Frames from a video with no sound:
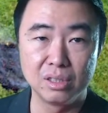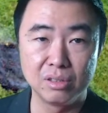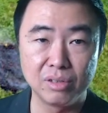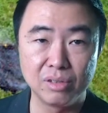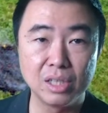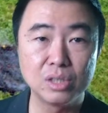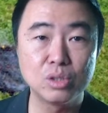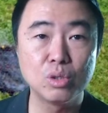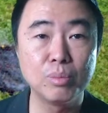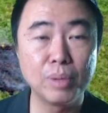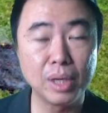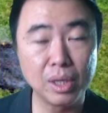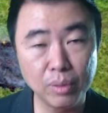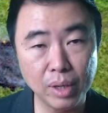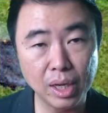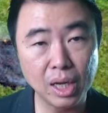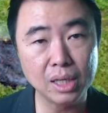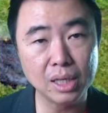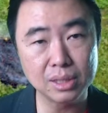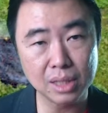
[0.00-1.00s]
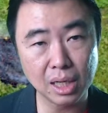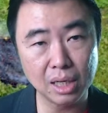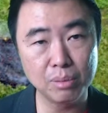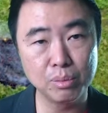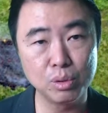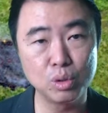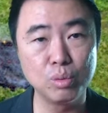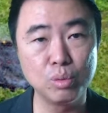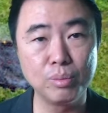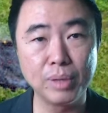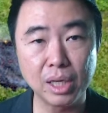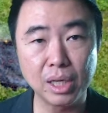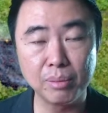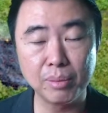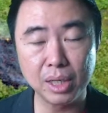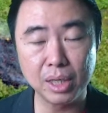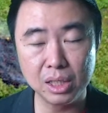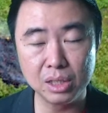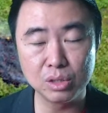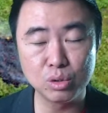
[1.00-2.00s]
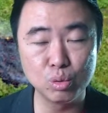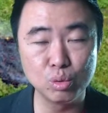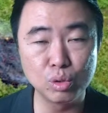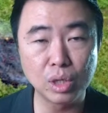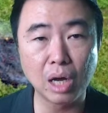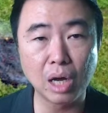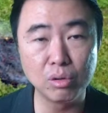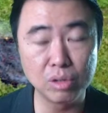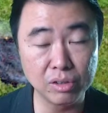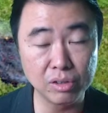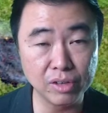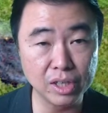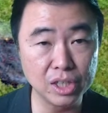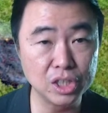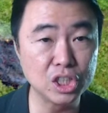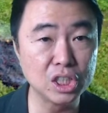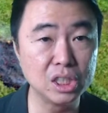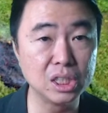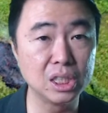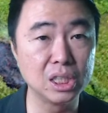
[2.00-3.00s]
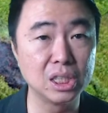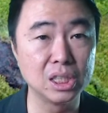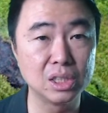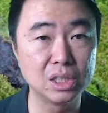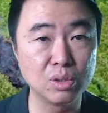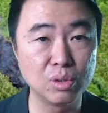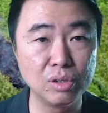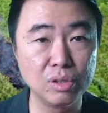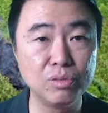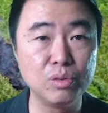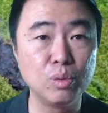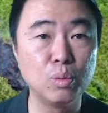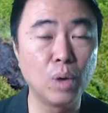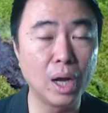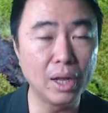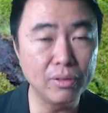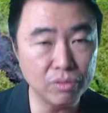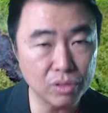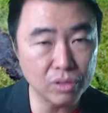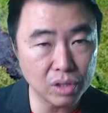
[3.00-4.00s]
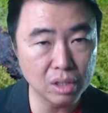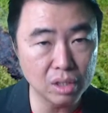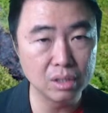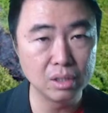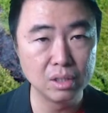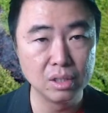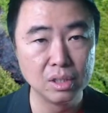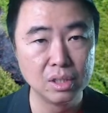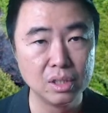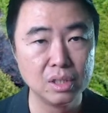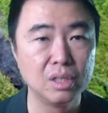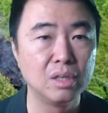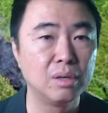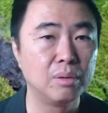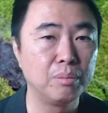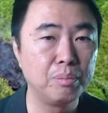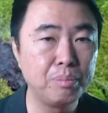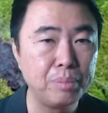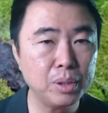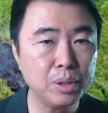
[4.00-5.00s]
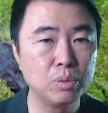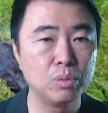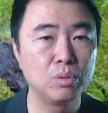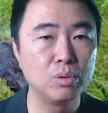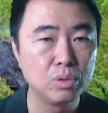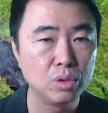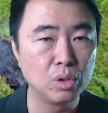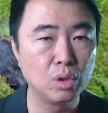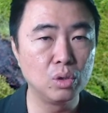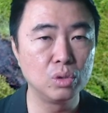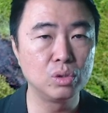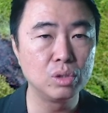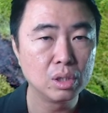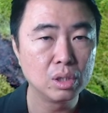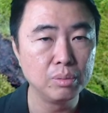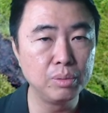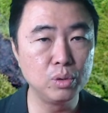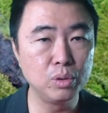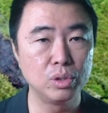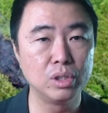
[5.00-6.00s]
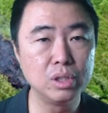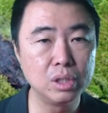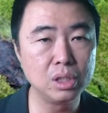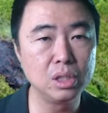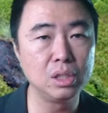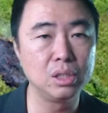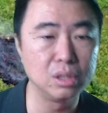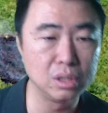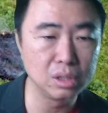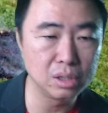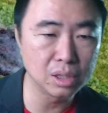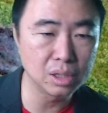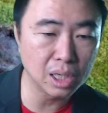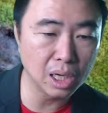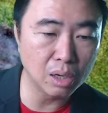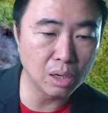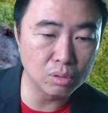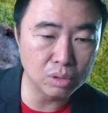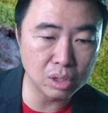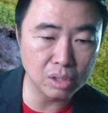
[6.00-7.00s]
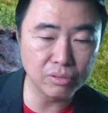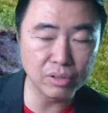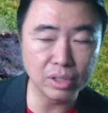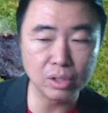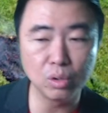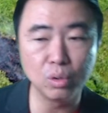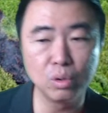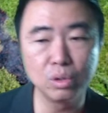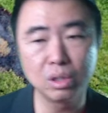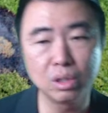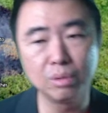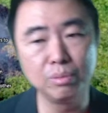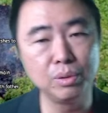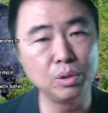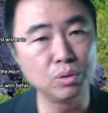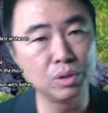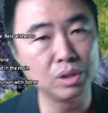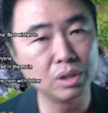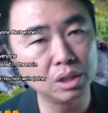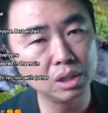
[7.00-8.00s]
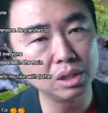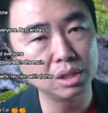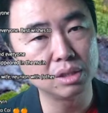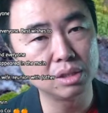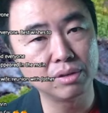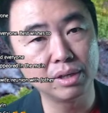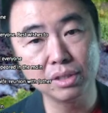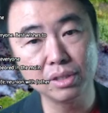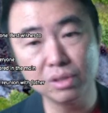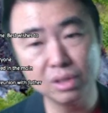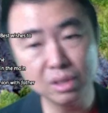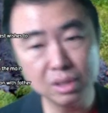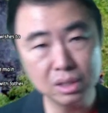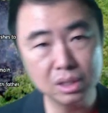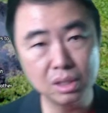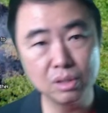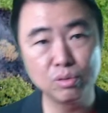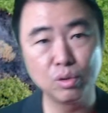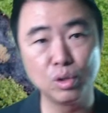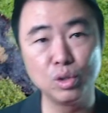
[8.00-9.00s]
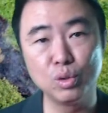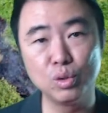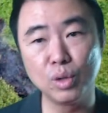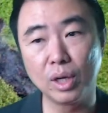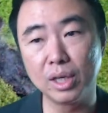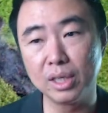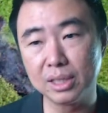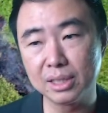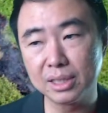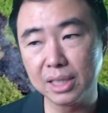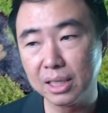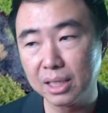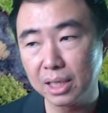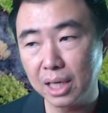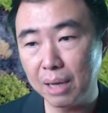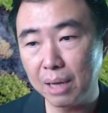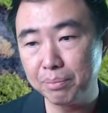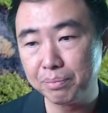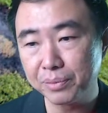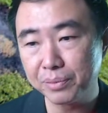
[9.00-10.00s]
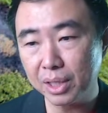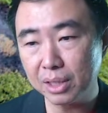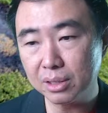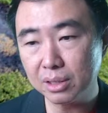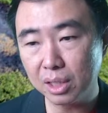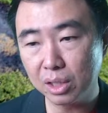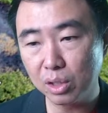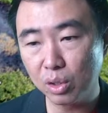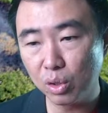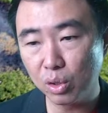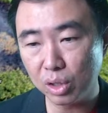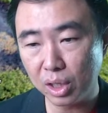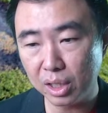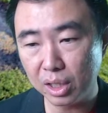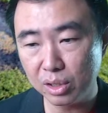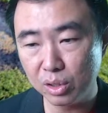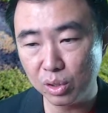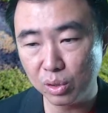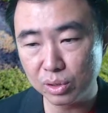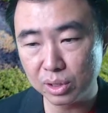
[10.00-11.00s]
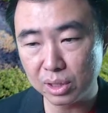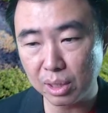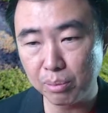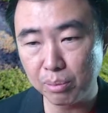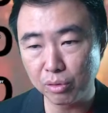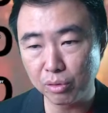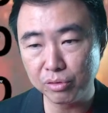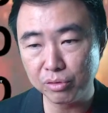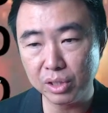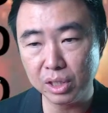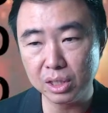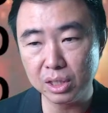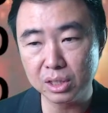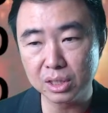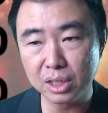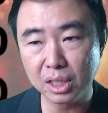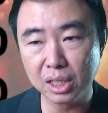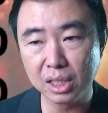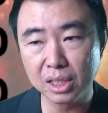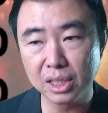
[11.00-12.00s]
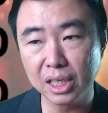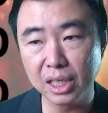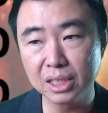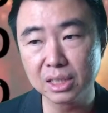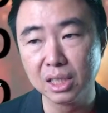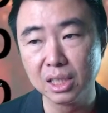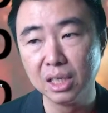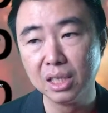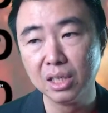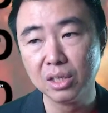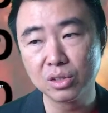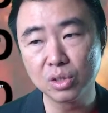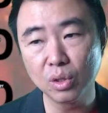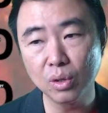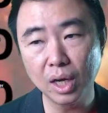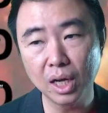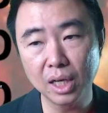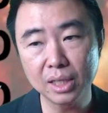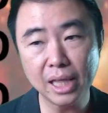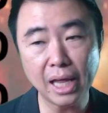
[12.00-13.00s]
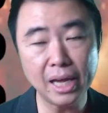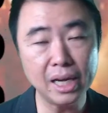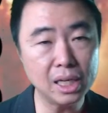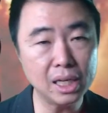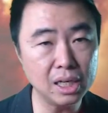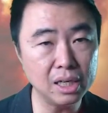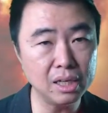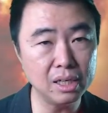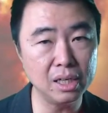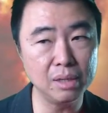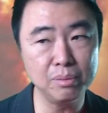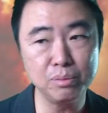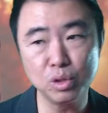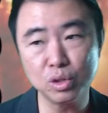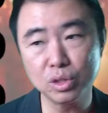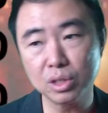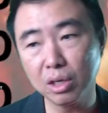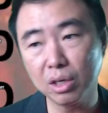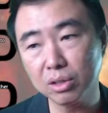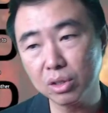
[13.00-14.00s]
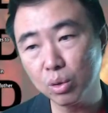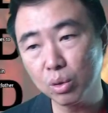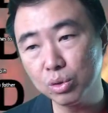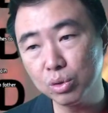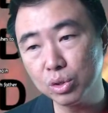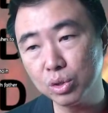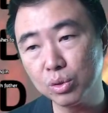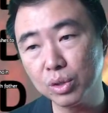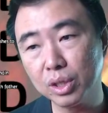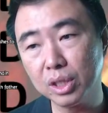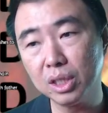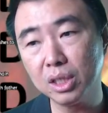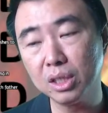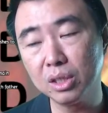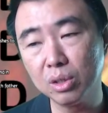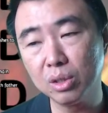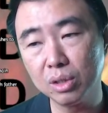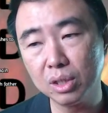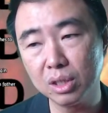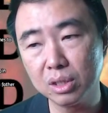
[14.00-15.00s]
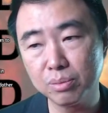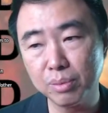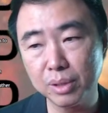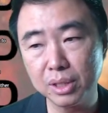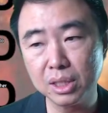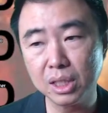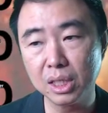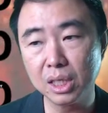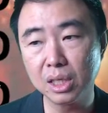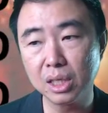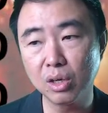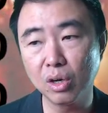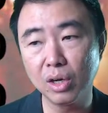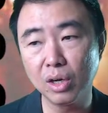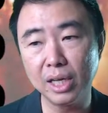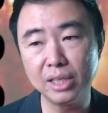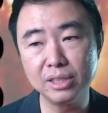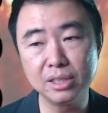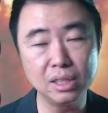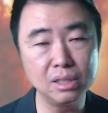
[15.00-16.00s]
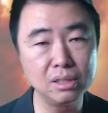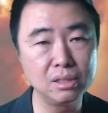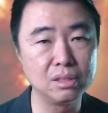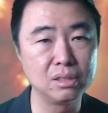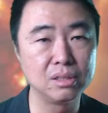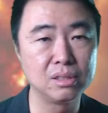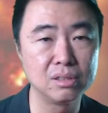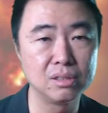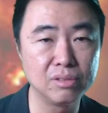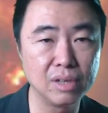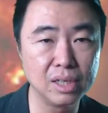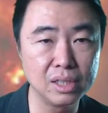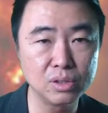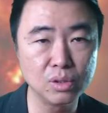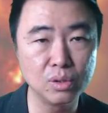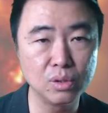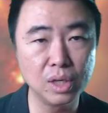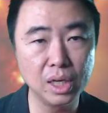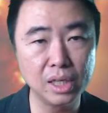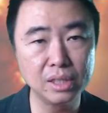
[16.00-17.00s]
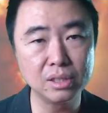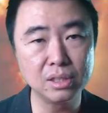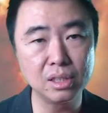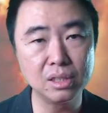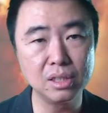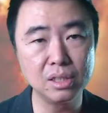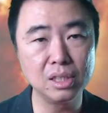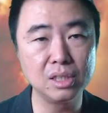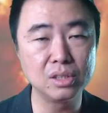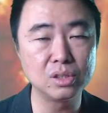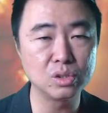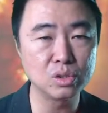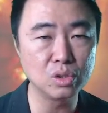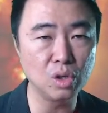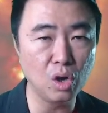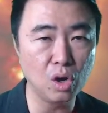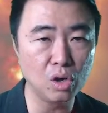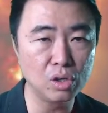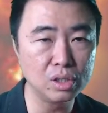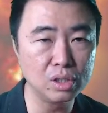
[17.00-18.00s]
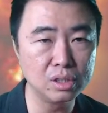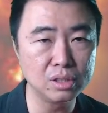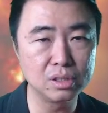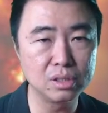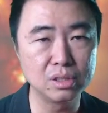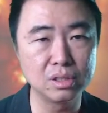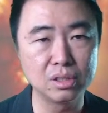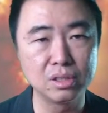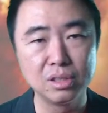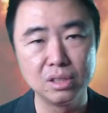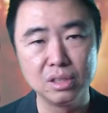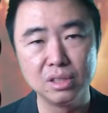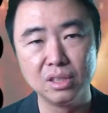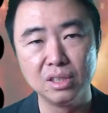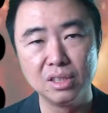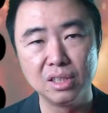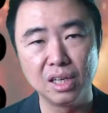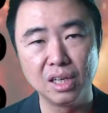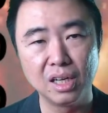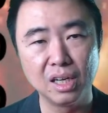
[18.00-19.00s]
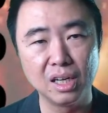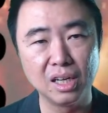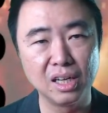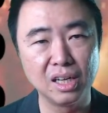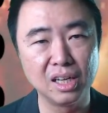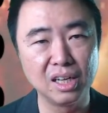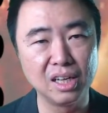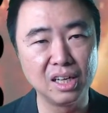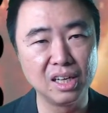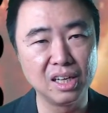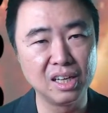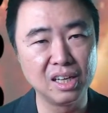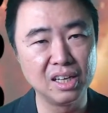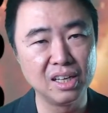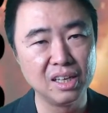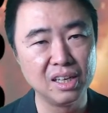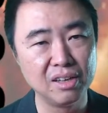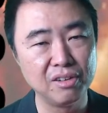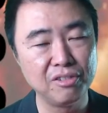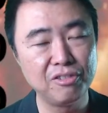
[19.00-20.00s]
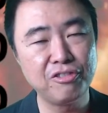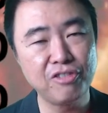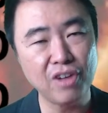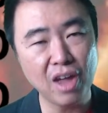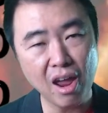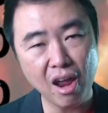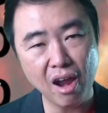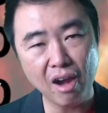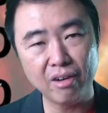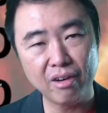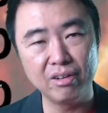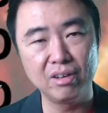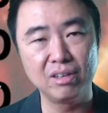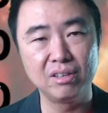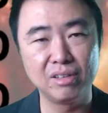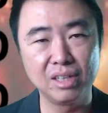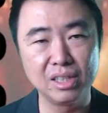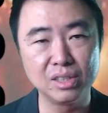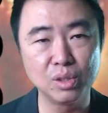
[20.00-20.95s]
Right. So by the way, star number 2 making money is through cultivation. So if you want, build your own community, cultivate your own community. Right, easier for you to understand. Come, let's take a look at some these things. So technically name just now I told you already, is basically called Lenten, right? So Lenten is honest, fair, right?